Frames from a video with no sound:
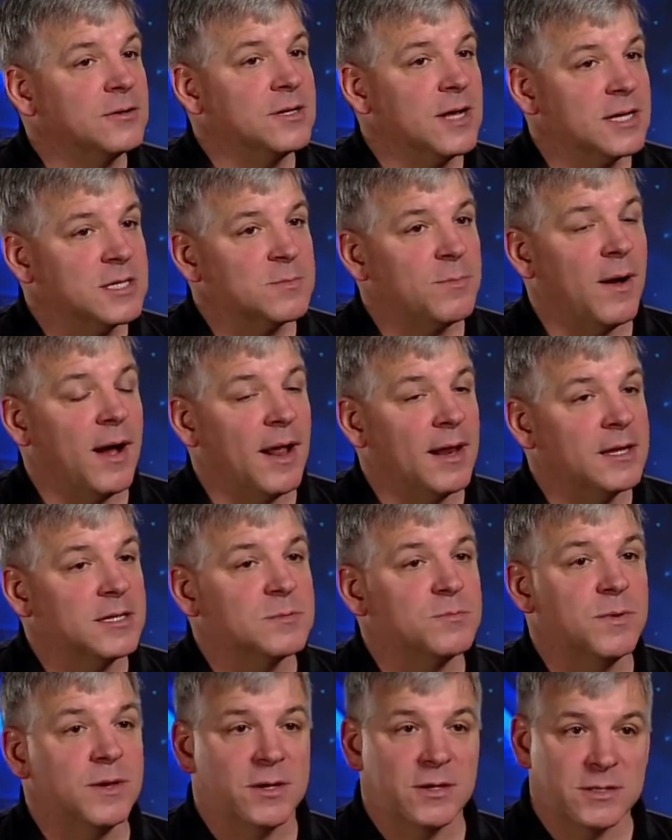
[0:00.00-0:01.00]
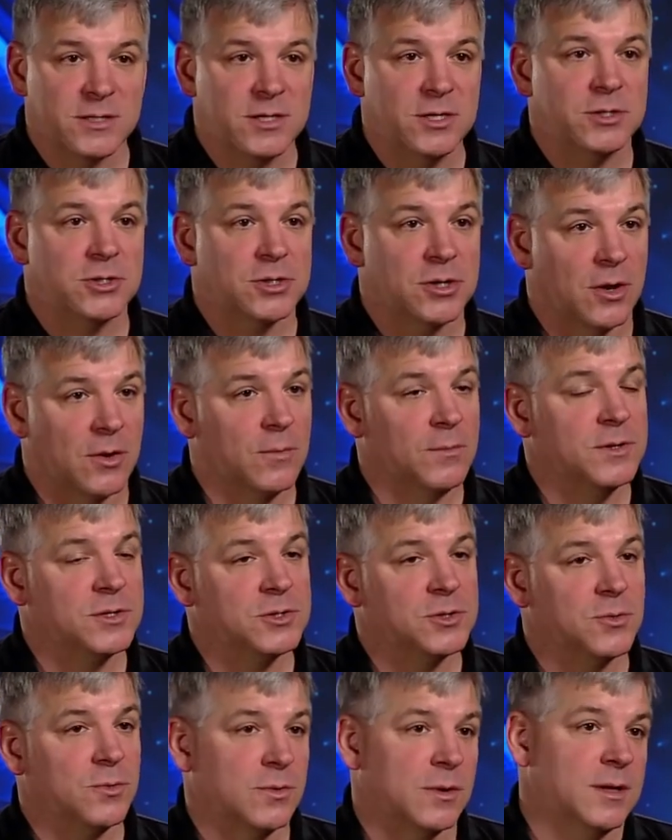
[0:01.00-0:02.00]
test pilots because each shuttle
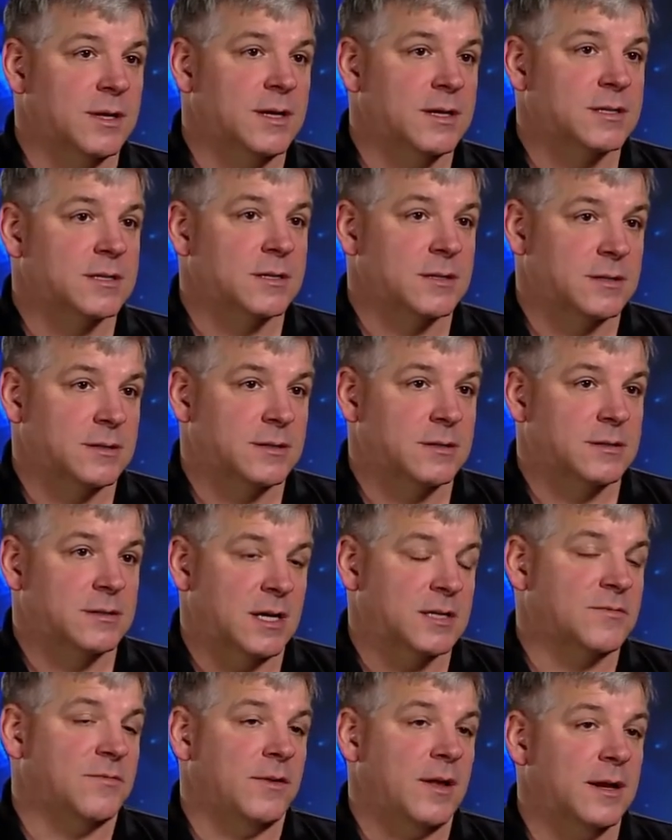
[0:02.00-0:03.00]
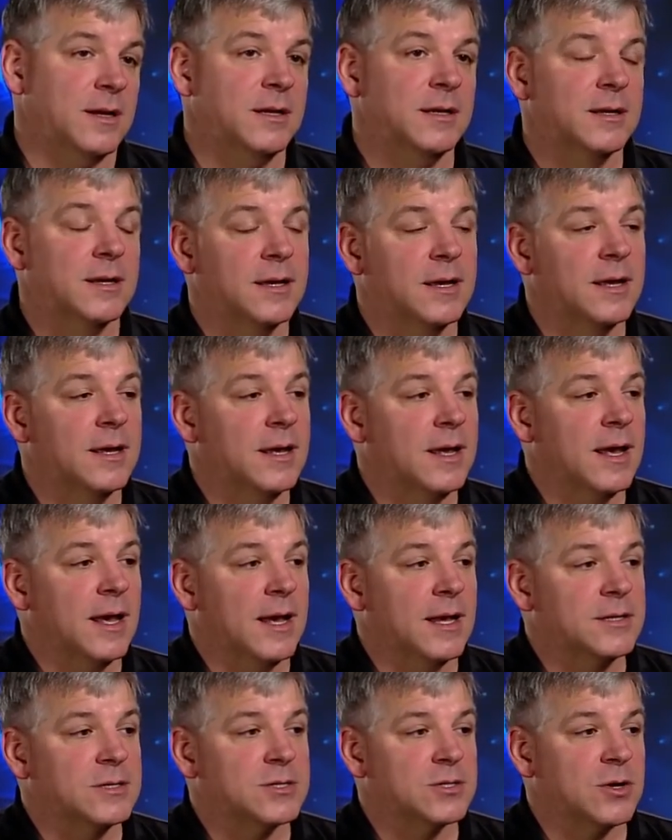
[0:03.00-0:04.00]
mission really is a test flight
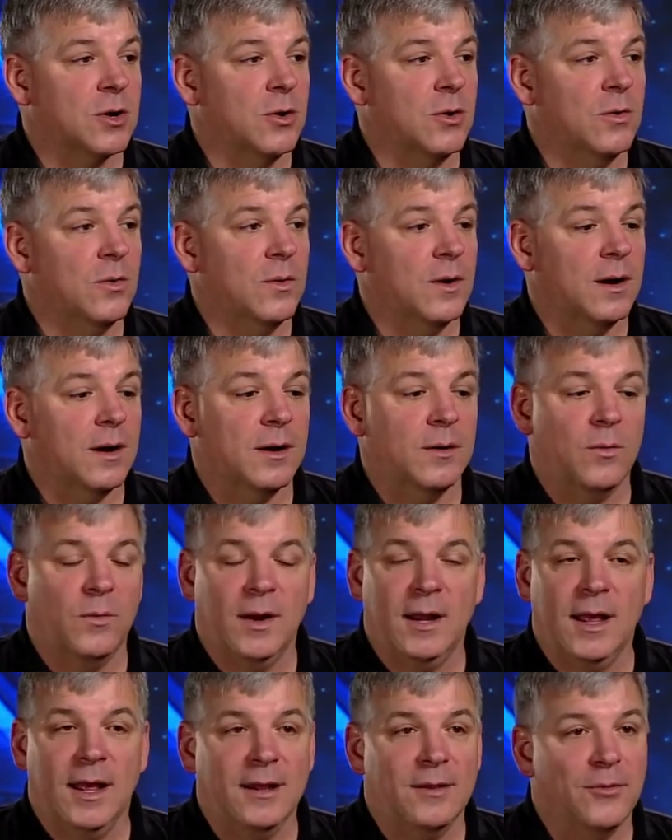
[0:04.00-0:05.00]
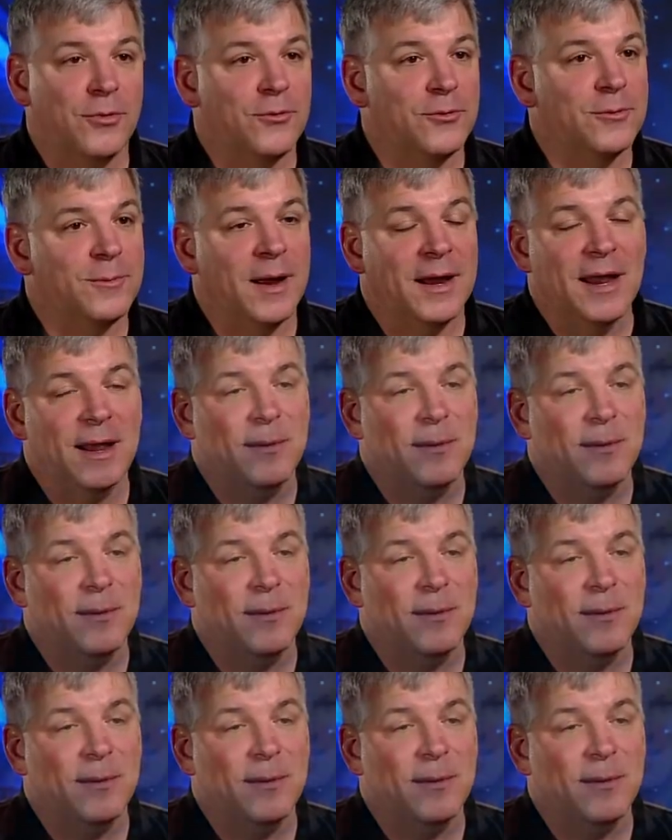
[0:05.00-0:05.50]
and so uh, went ahead and threw my